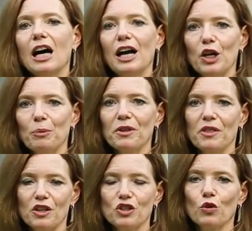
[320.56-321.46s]
I hope that
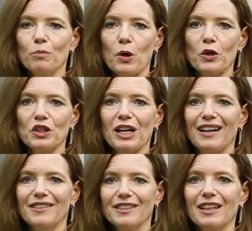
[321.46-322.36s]
this short
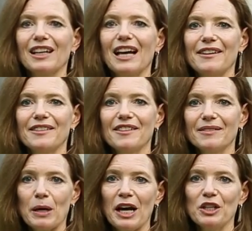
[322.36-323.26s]
podcast has
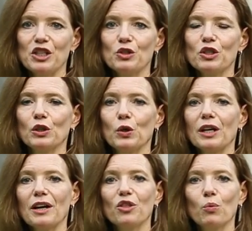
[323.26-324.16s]
inspired you to look
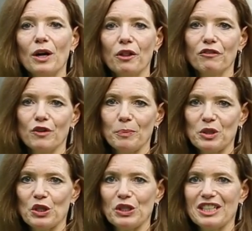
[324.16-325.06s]
at the wealth of
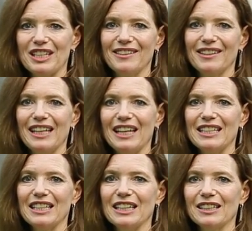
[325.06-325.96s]
opportunities in
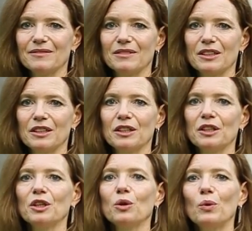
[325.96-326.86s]
India.
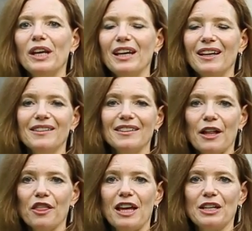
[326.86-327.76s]
We in
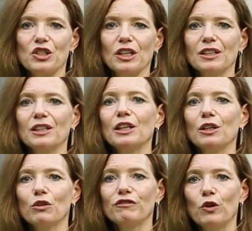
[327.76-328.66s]
South Asia
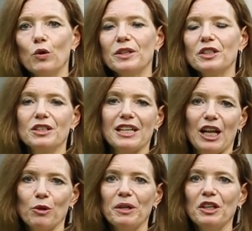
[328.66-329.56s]
look forward to
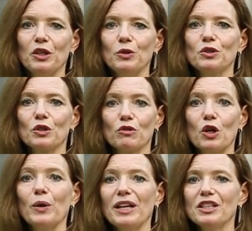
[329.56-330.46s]
helping you to
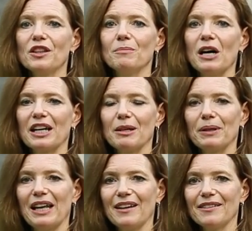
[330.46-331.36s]
grow into the
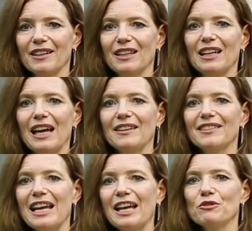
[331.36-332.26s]
marketplace and
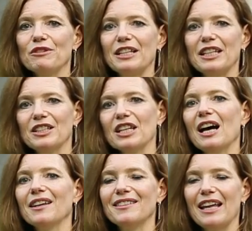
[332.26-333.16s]
stand ready to
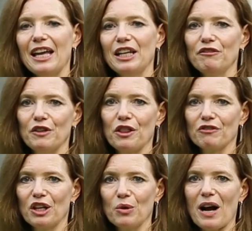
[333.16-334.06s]
answer any
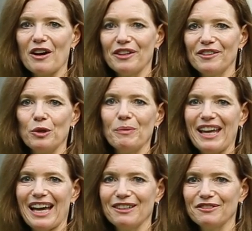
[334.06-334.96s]
further inquiries you may
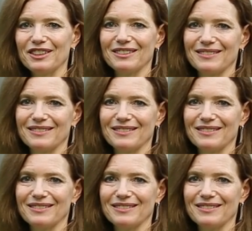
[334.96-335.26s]
have.